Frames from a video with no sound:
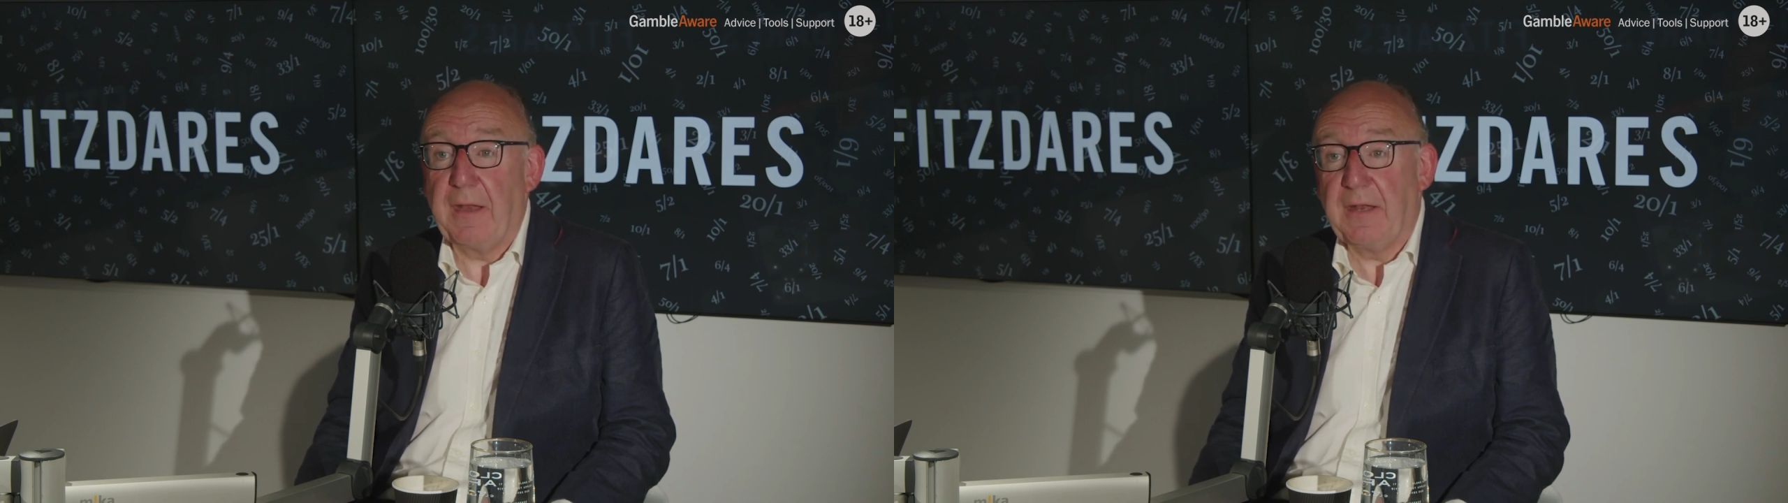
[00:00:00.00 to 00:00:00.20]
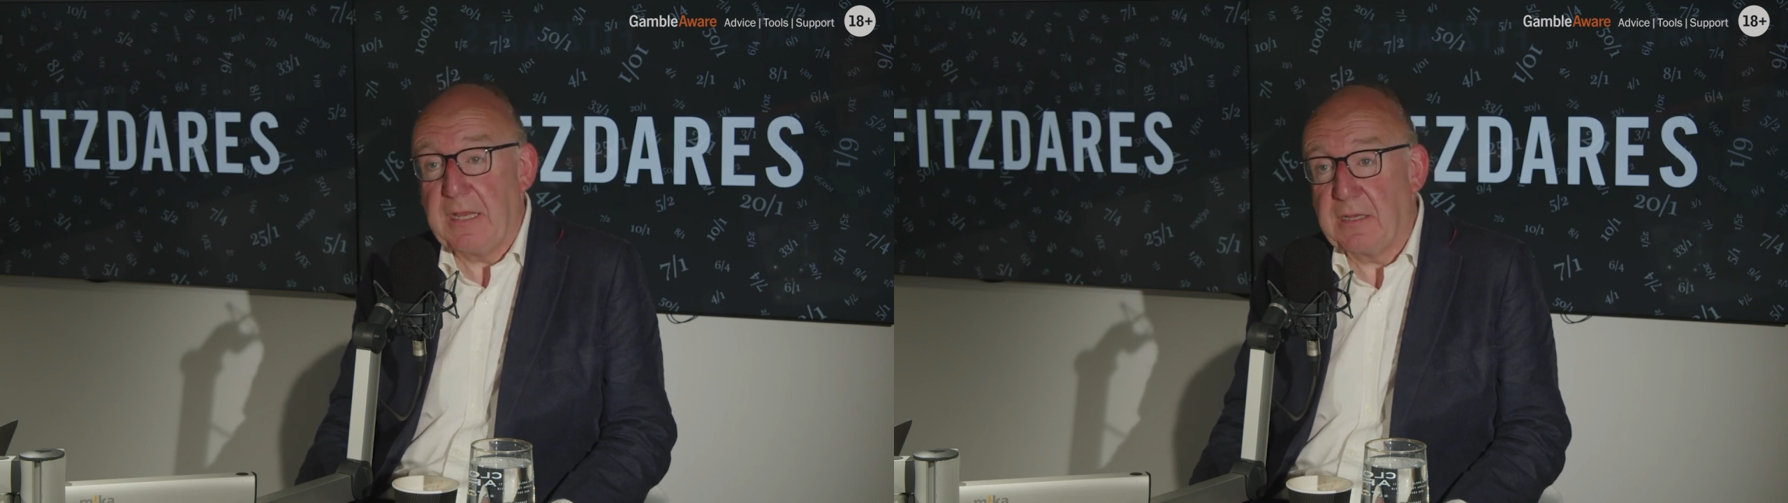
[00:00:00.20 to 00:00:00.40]

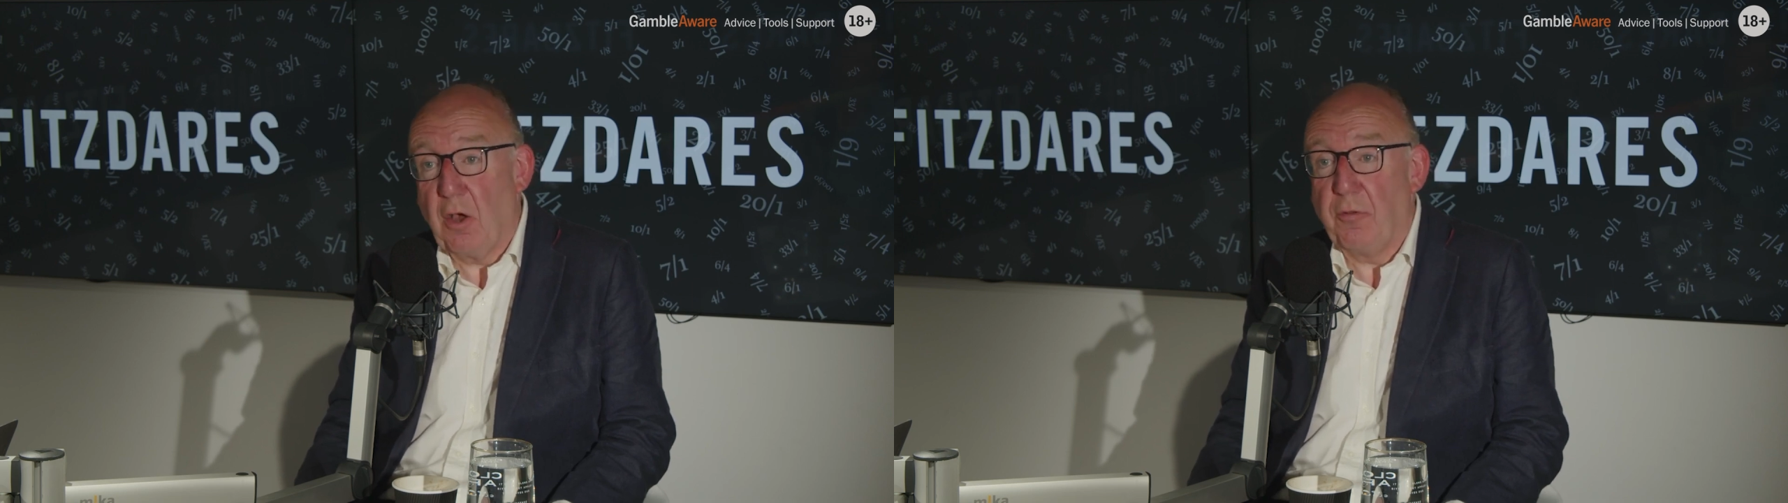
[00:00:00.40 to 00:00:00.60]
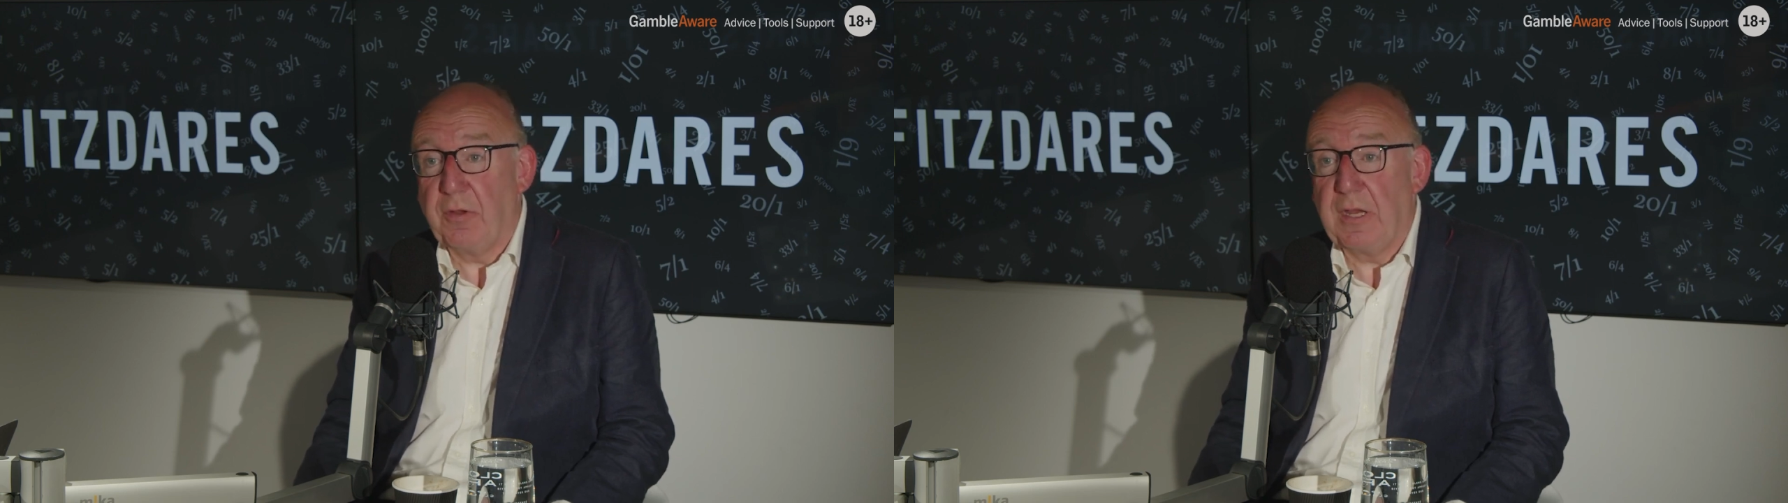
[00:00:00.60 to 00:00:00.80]
and he
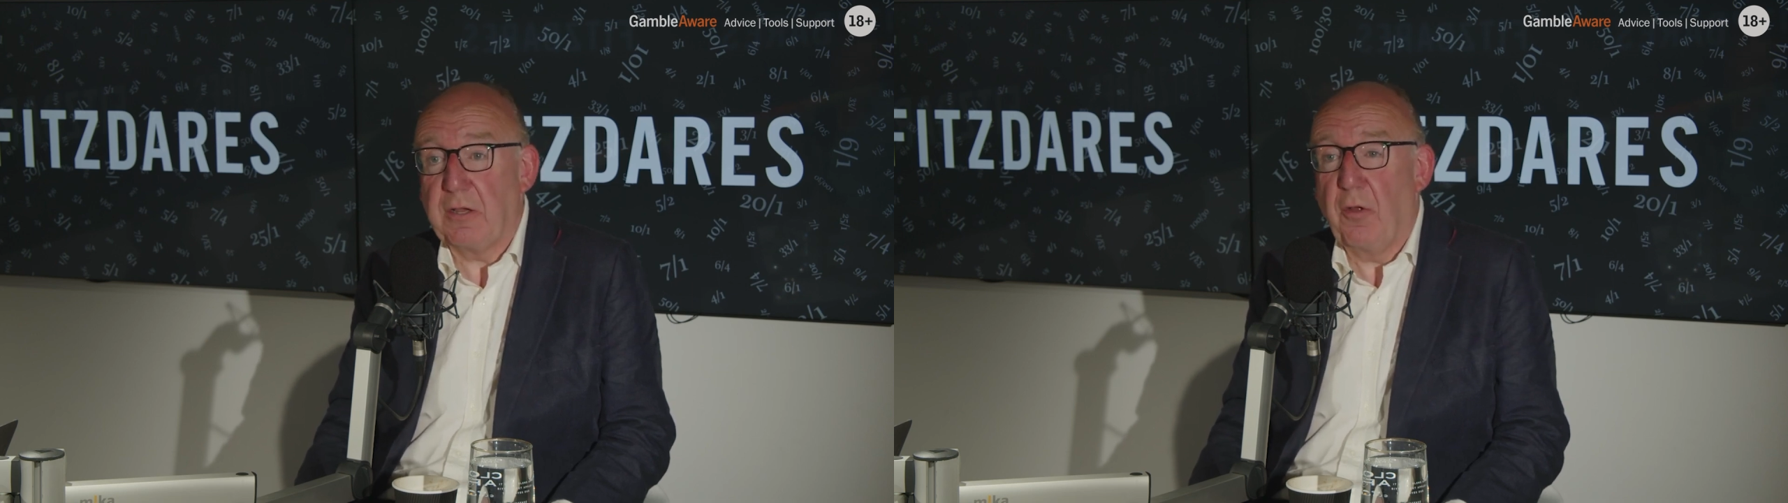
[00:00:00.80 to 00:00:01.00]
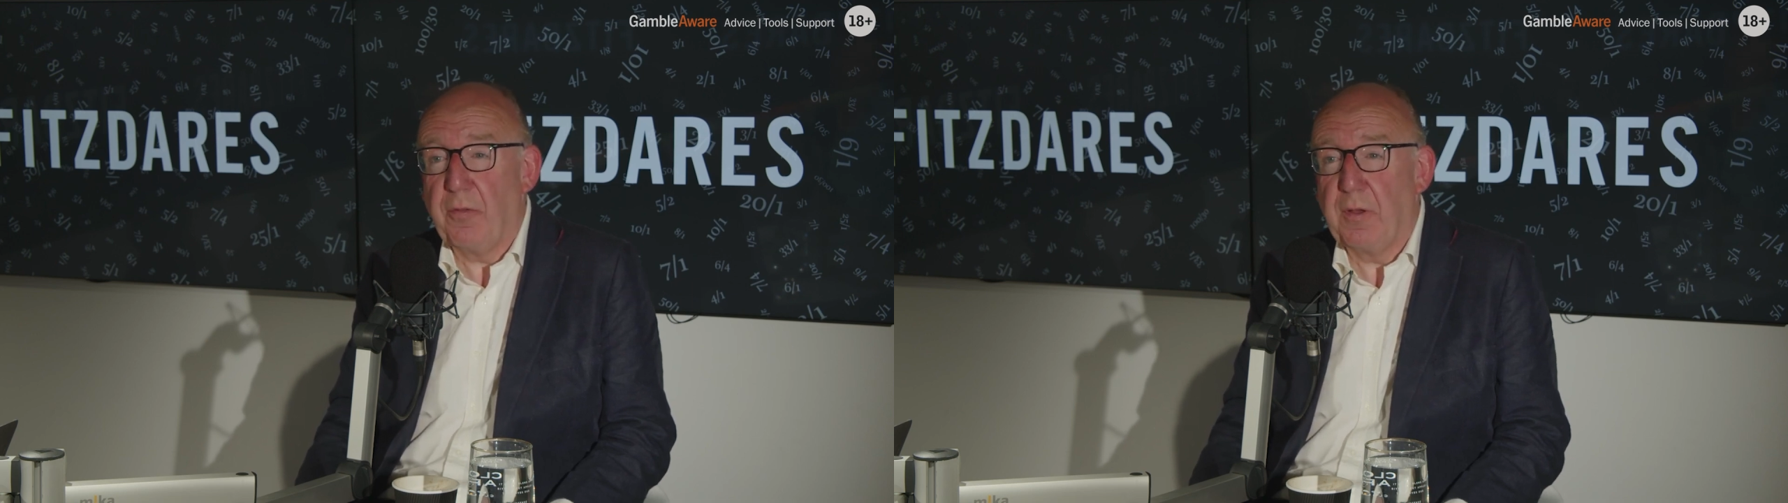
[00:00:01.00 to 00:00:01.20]
got
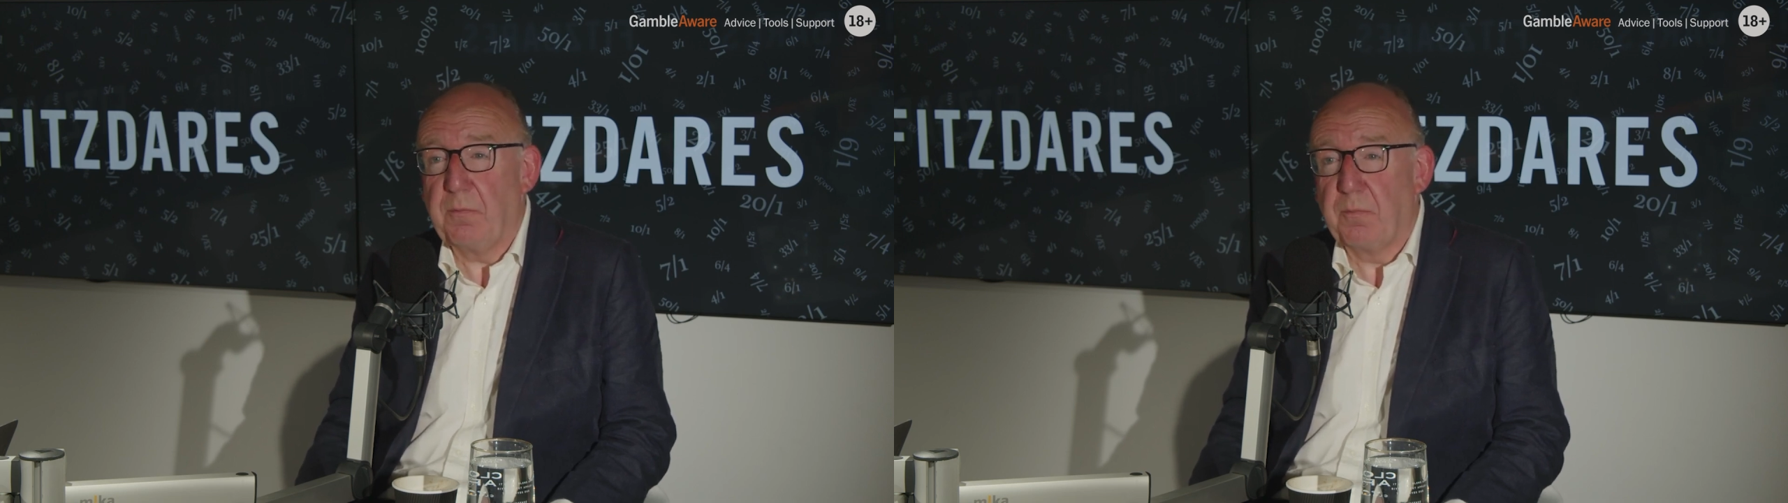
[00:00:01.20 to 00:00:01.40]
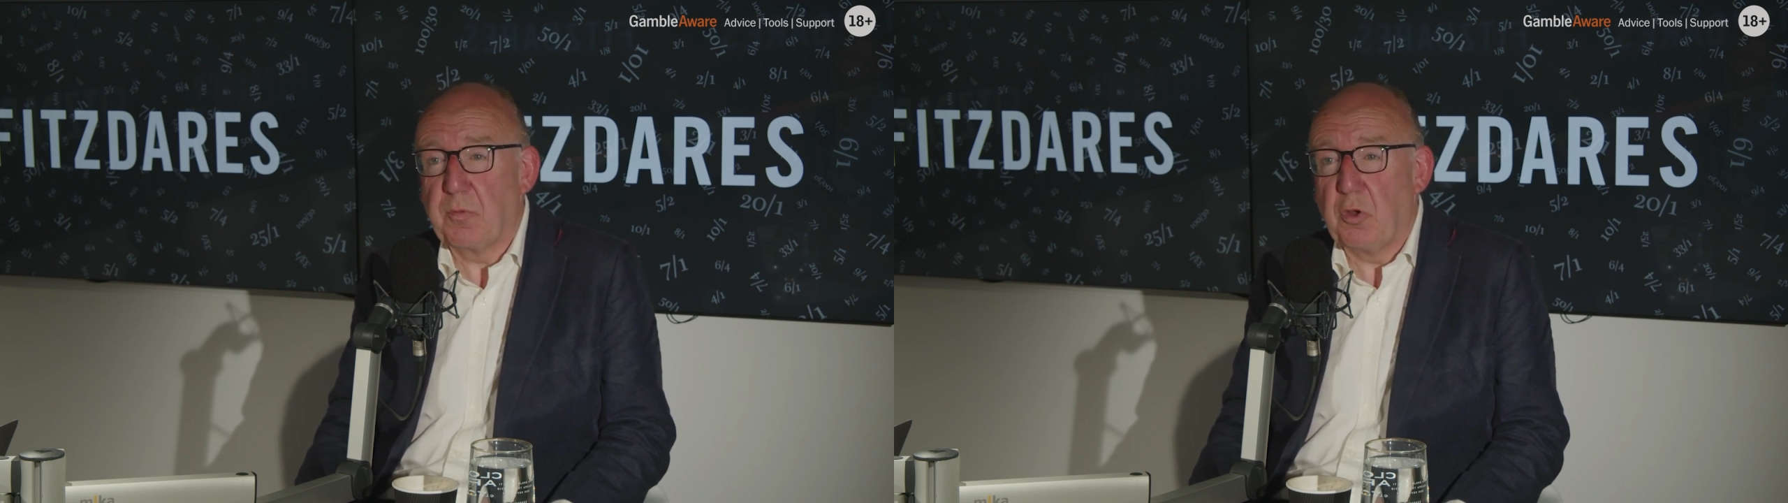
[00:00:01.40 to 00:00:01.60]
the
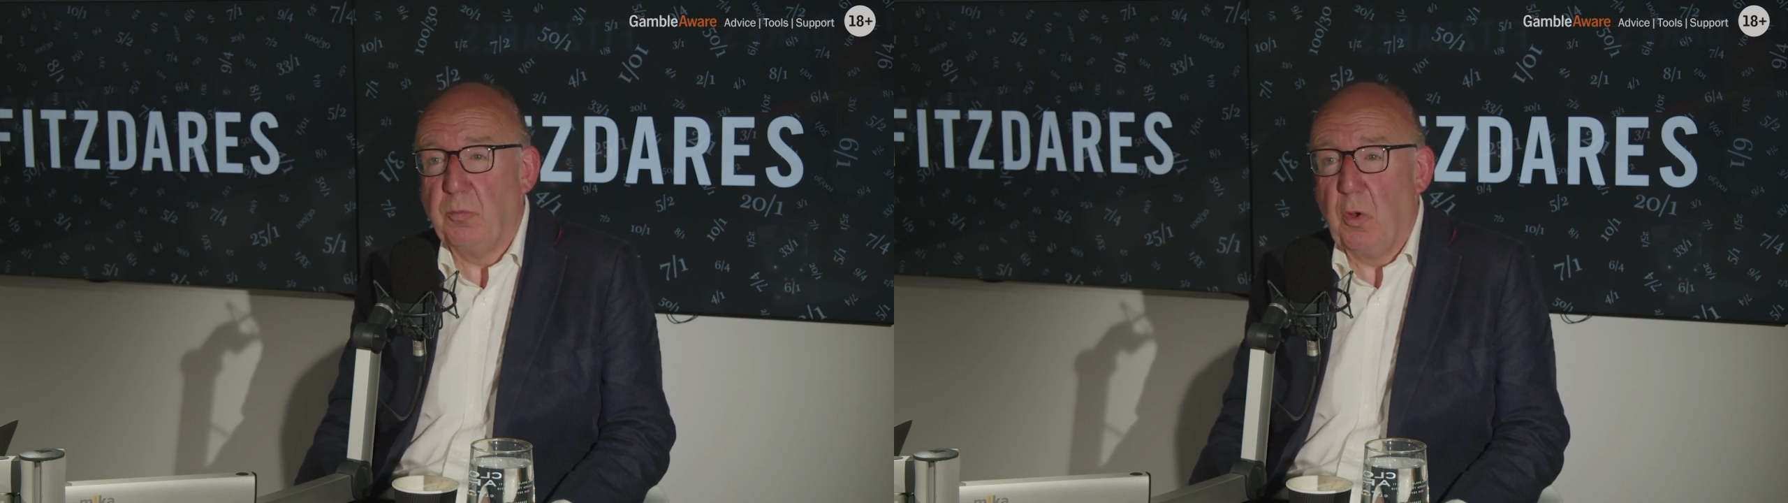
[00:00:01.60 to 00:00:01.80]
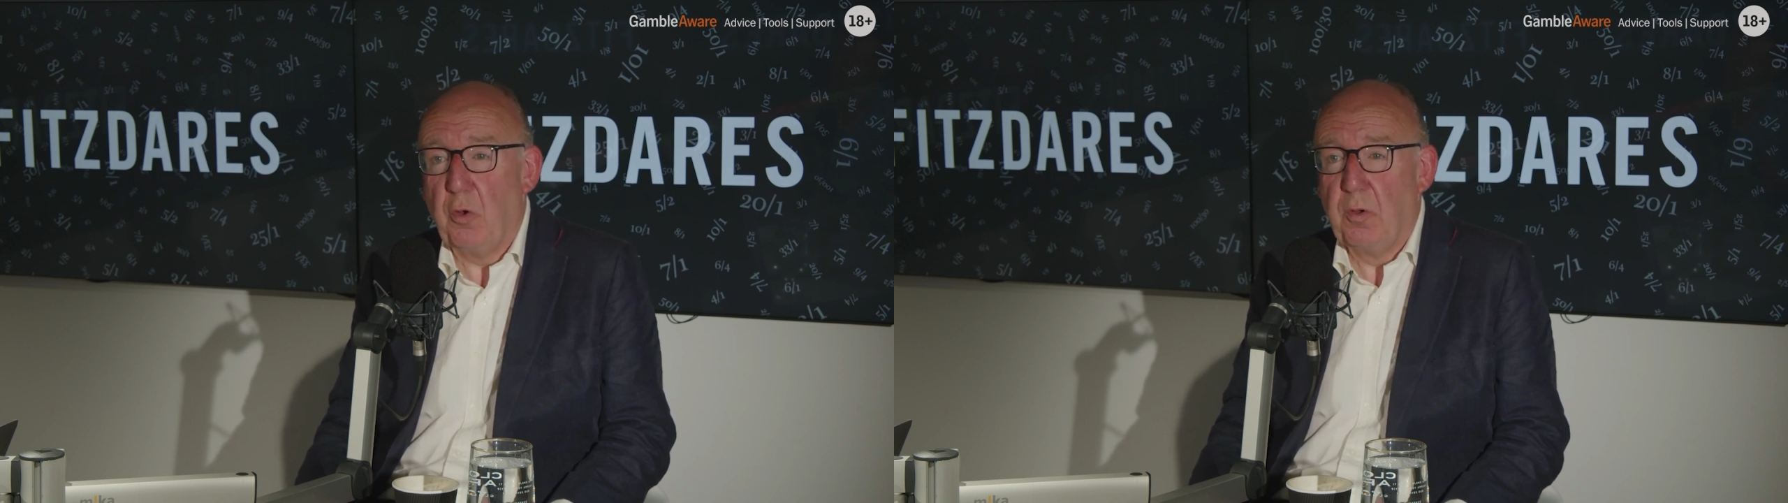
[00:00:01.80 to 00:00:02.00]

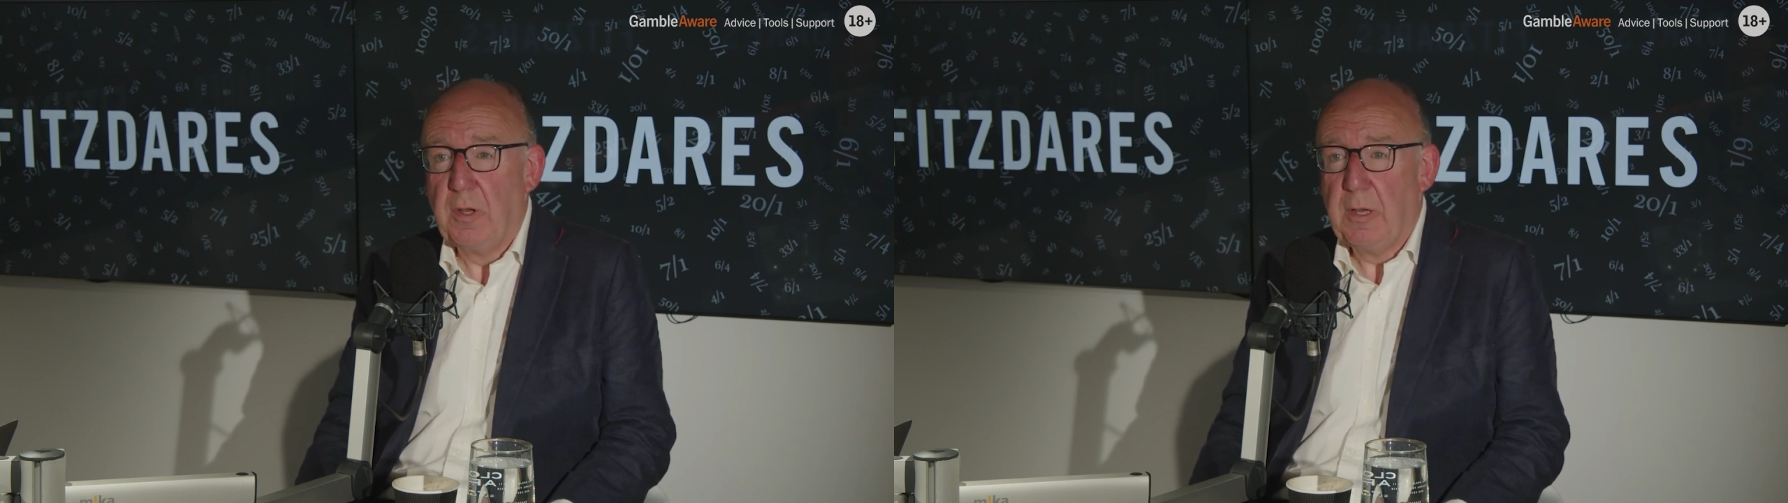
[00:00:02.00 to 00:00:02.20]
Coolmore